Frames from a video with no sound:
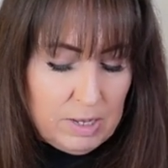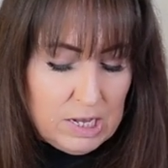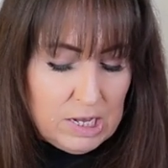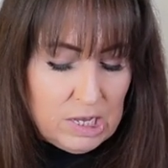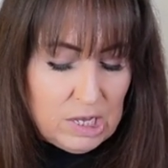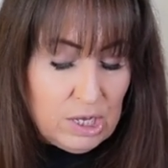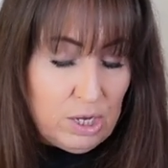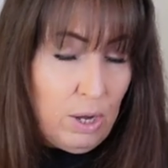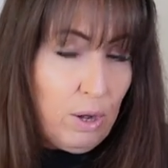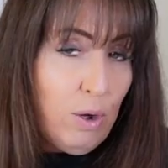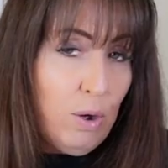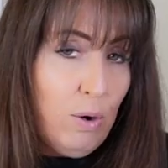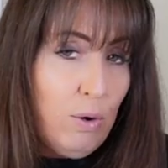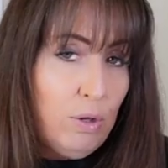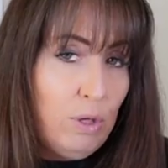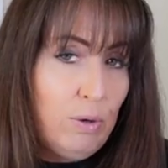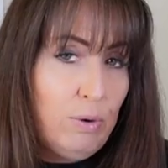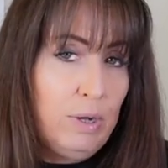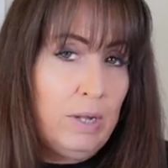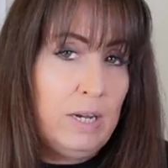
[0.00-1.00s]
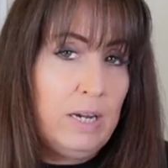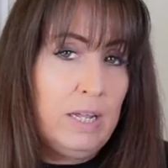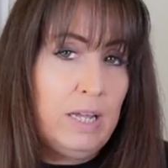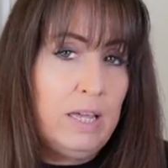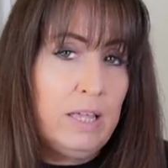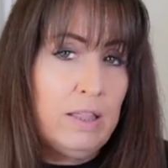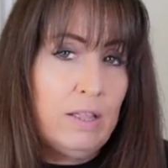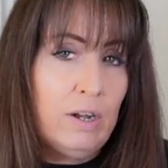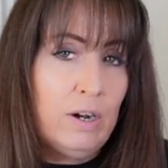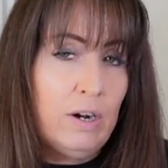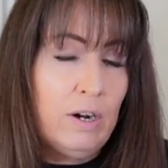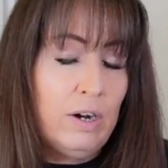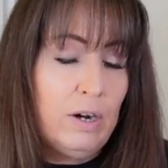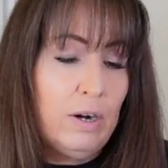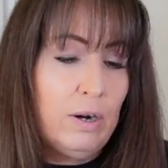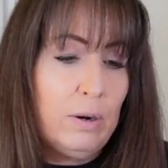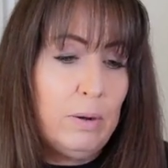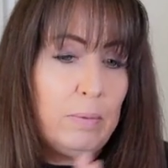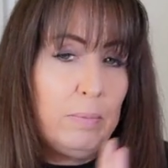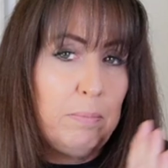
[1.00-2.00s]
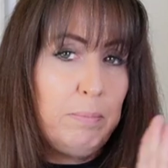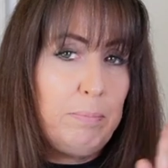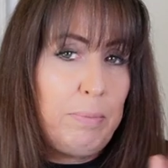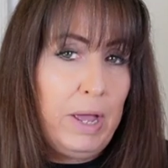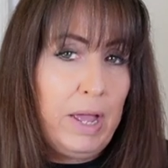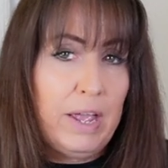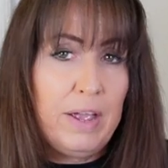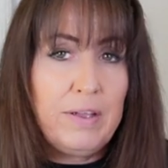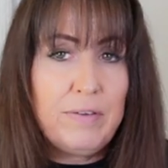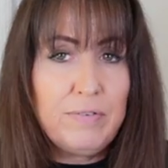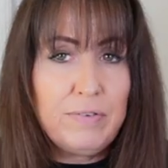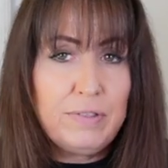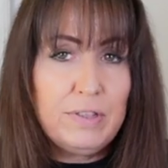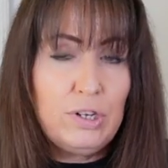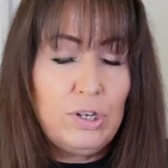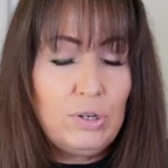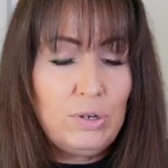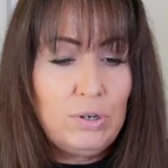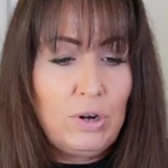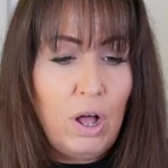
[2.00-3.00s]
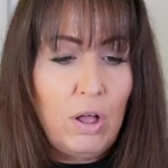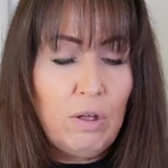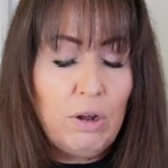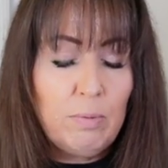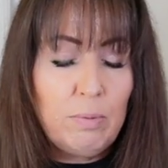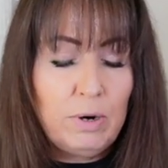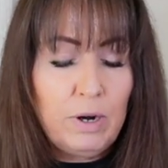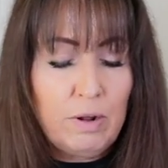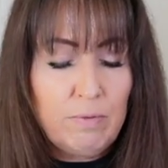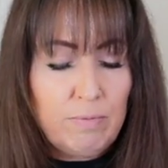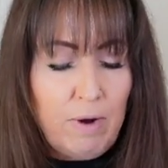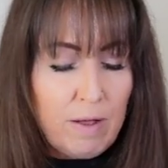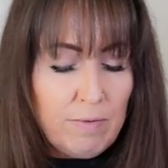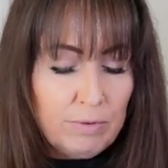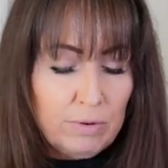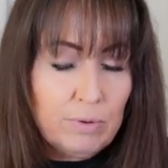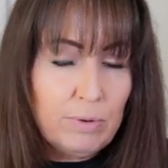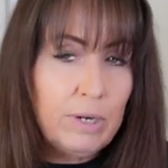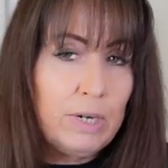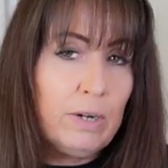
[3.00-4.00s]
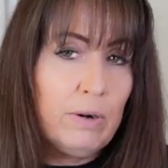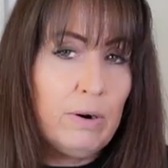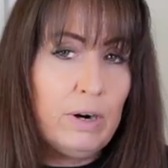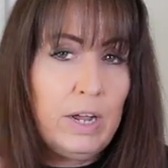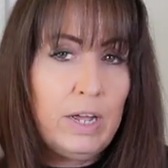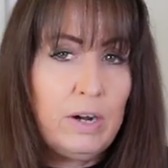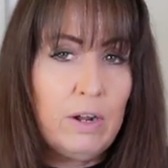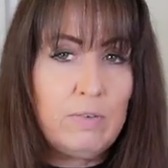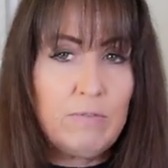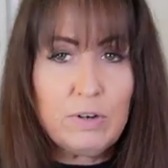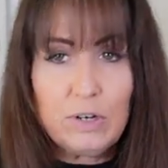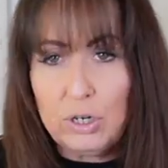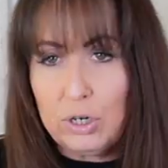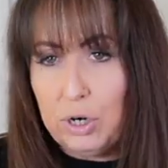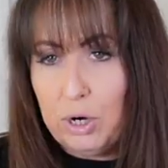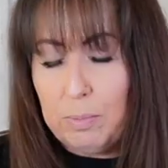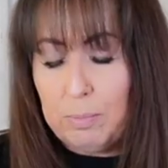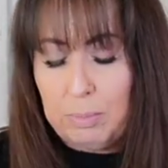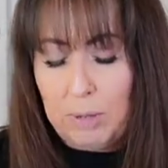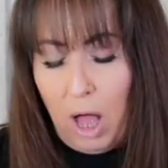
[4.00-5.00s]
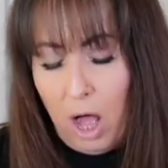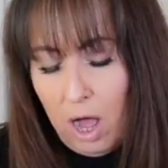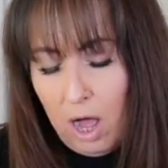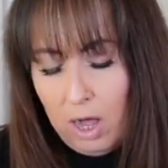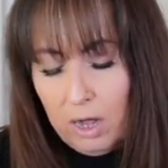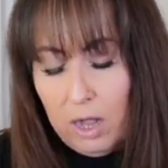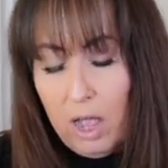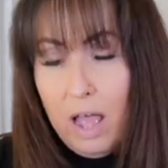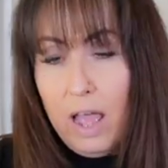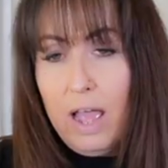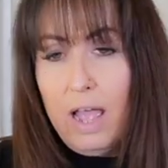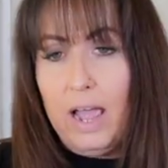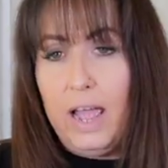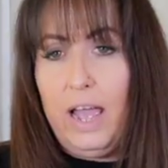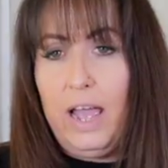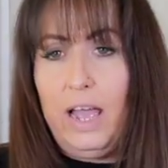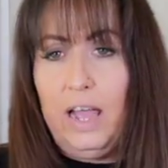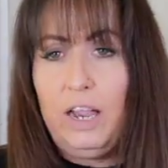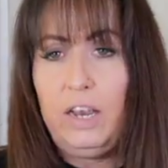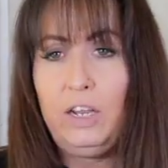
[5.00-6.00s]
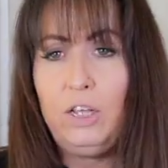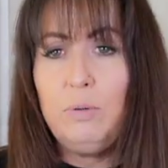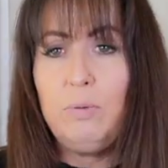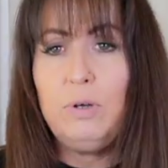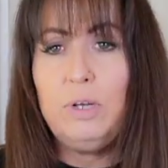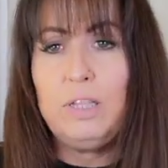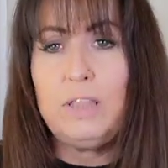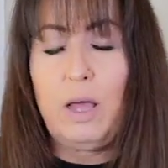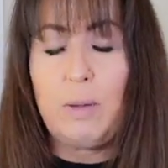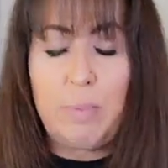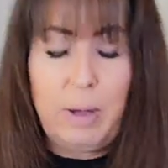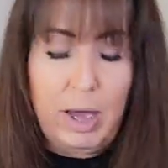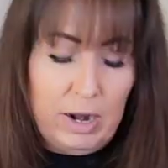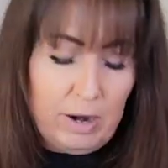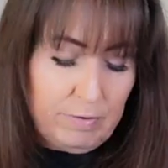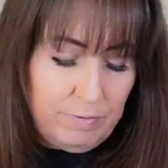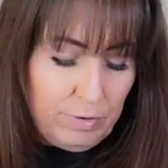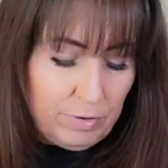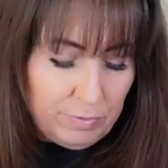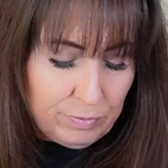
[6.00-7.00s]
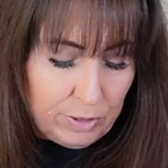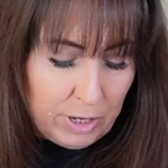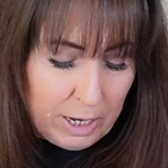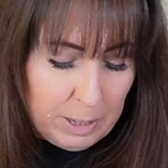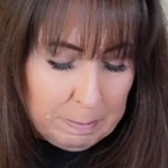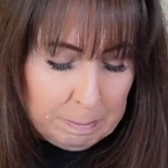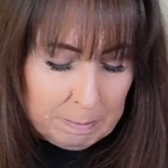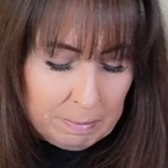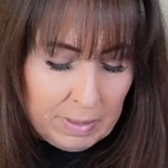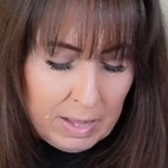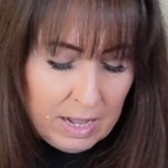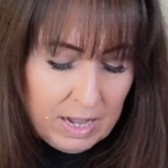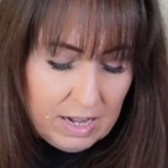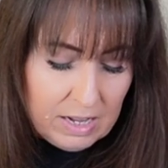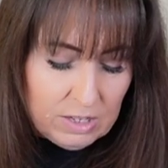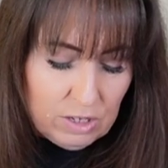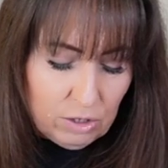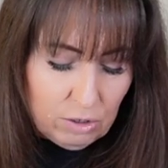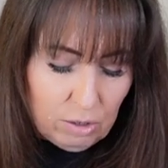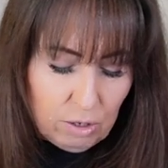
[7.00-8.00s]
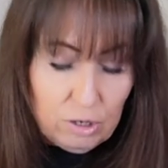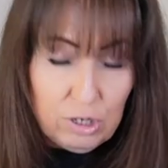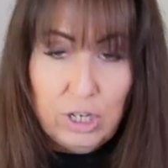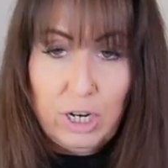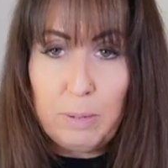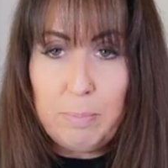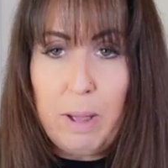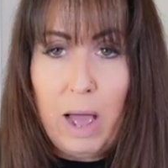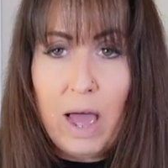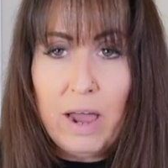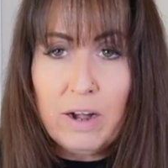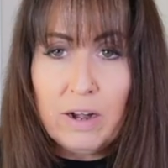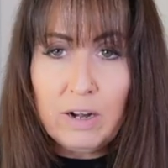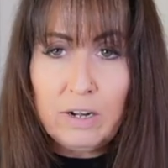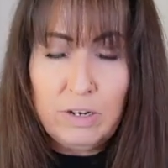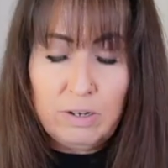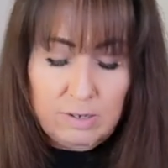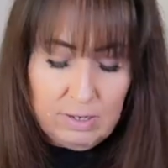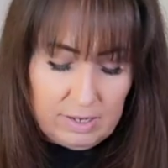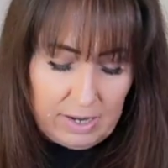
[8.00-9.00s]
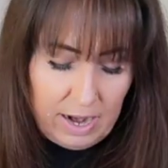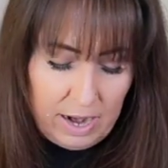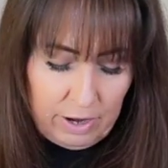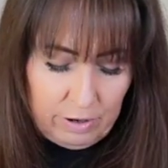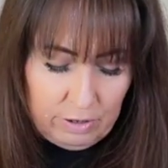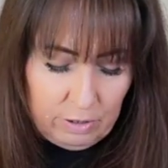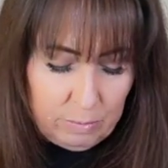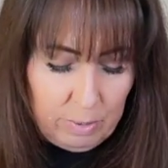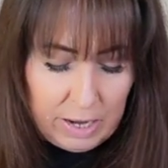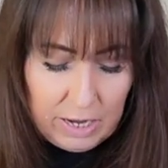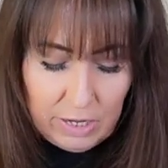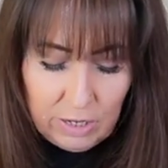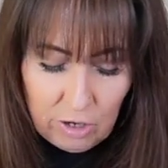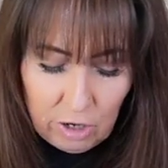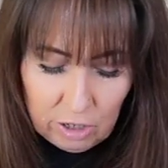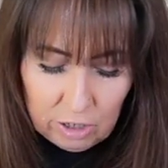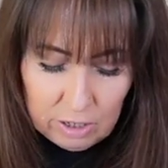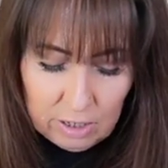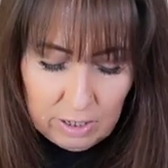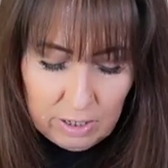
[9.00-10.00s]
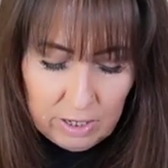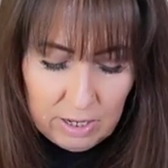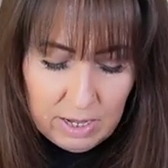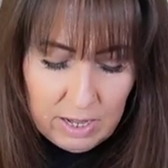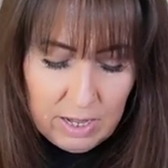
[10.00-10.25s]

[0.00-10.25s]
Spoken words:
So you can either pay for the $2 one on Ravelry or head over to her blog and you will get that pattern for free. It's a crochet pattern using Aran weight yarn.